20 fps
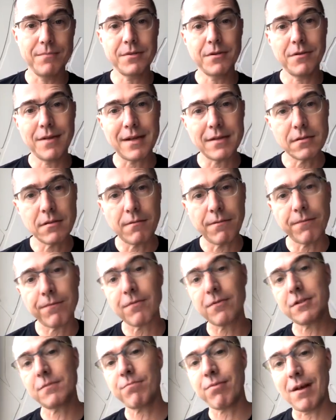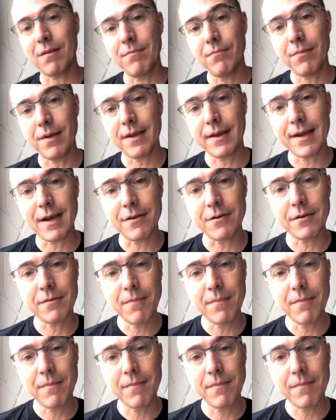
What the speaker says: So that's the first problem we encountered.